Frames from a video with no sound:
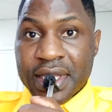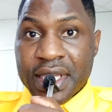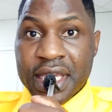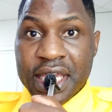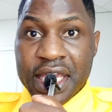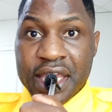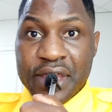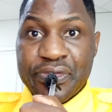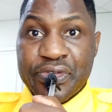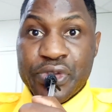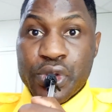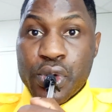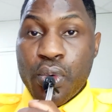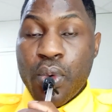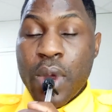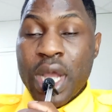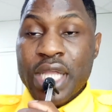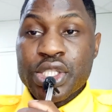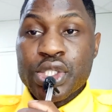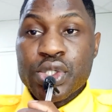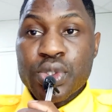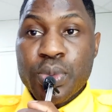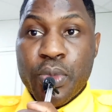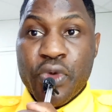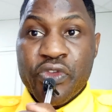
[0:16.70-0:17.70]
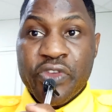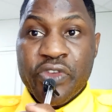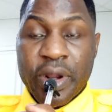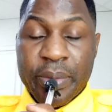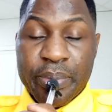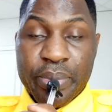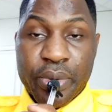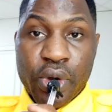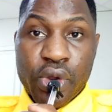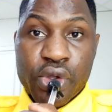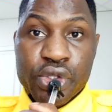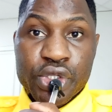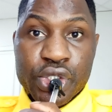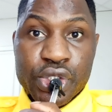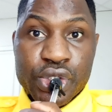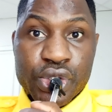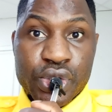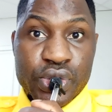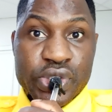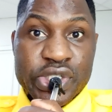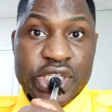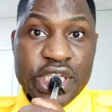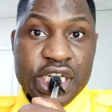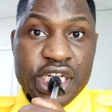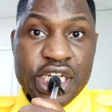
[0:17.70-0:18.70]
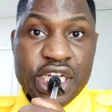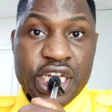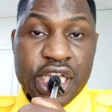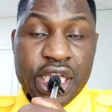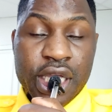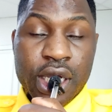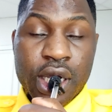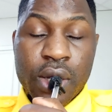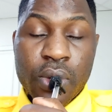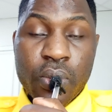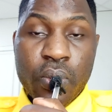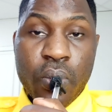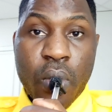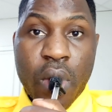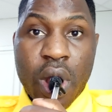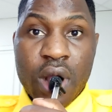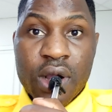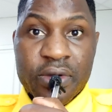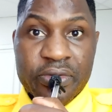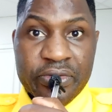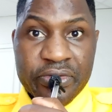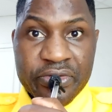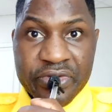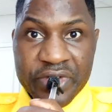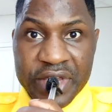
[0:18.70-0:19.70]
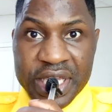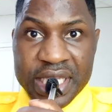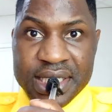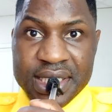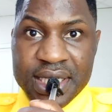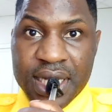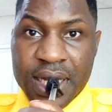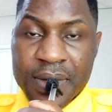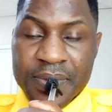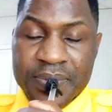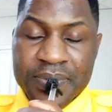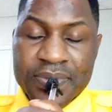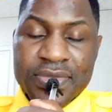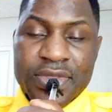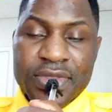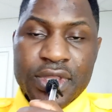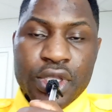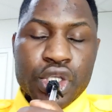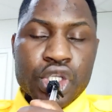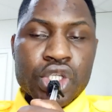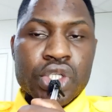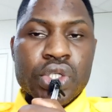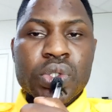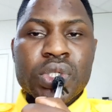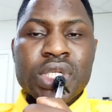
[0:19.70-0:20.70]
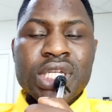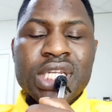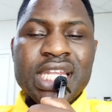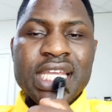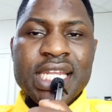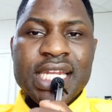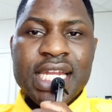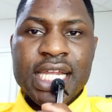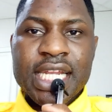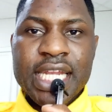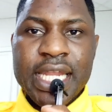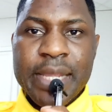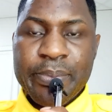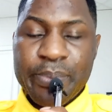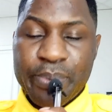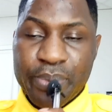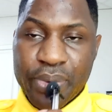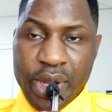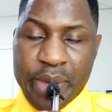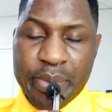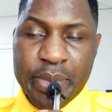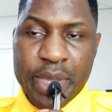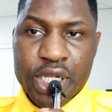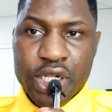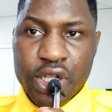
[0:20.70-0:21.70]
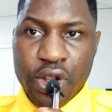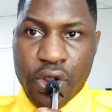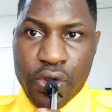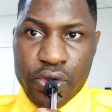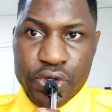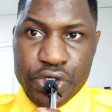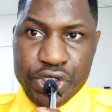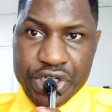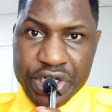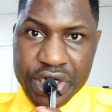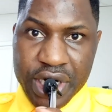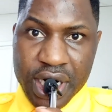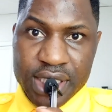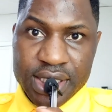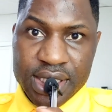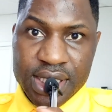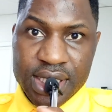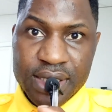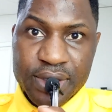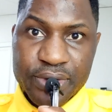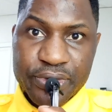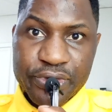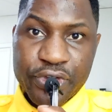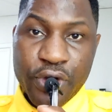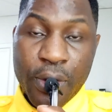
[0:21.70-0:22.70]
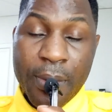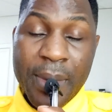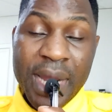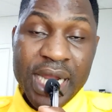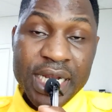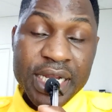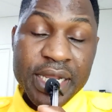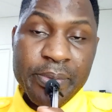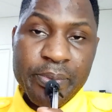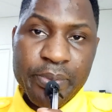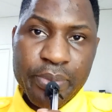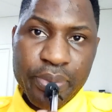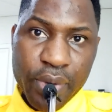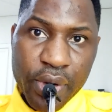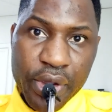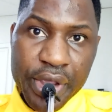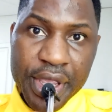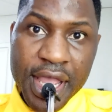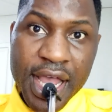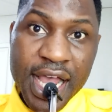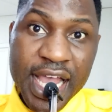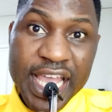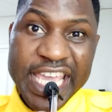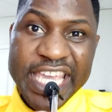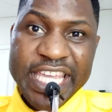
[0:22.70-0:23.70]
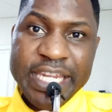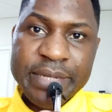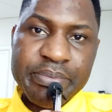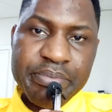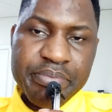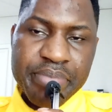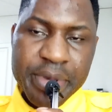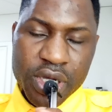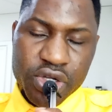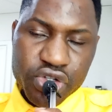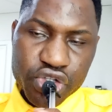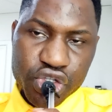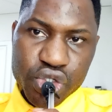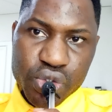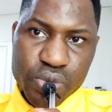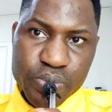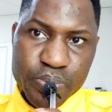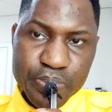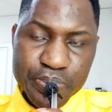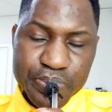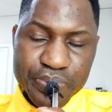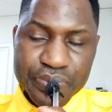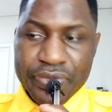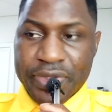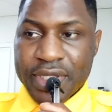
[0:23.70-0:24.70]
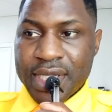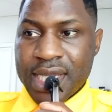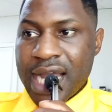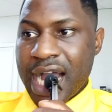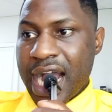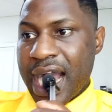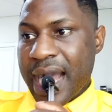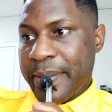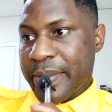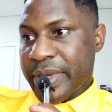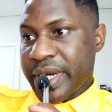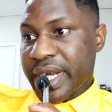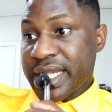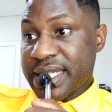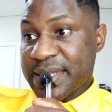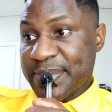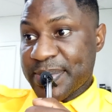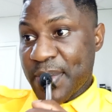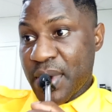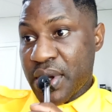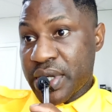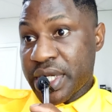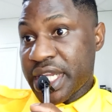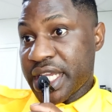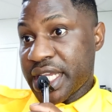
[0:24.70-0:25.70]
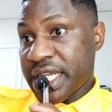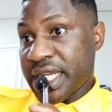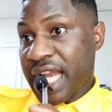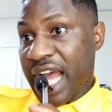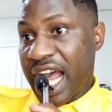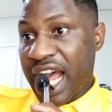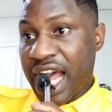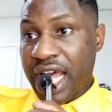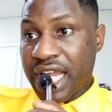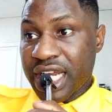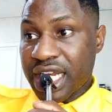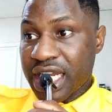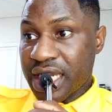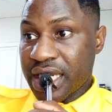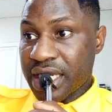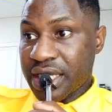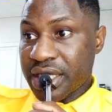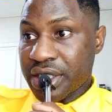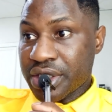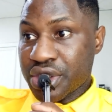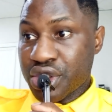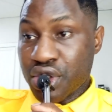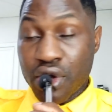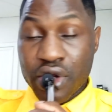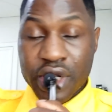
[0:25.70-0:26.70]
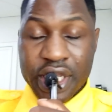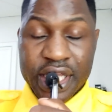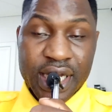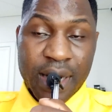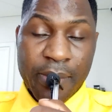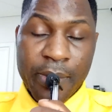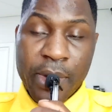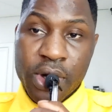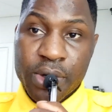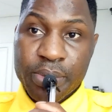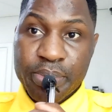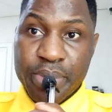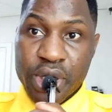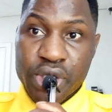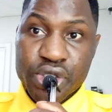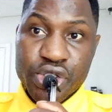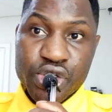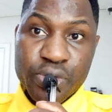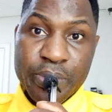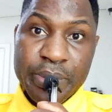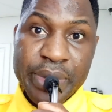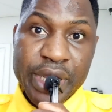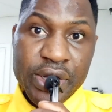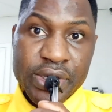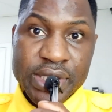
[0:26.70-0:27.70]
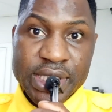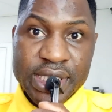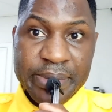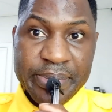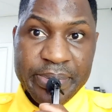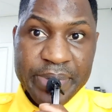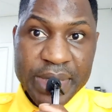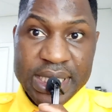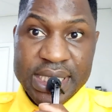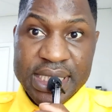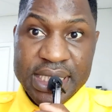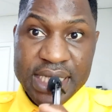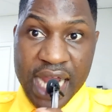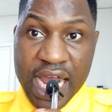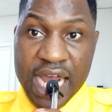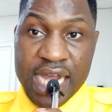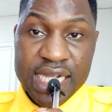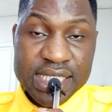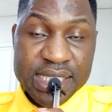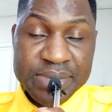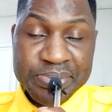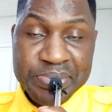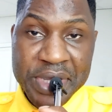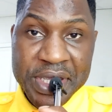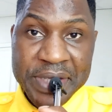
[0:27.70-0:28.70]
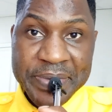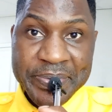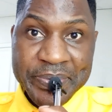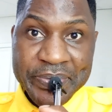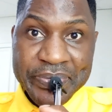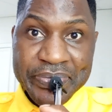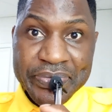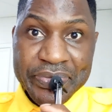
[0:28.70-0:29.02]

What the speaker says: if you want to move abroad using the work visa, you need an employment contract from an employer in Belgium. I'm responding and talking about Belgium because the person asked me,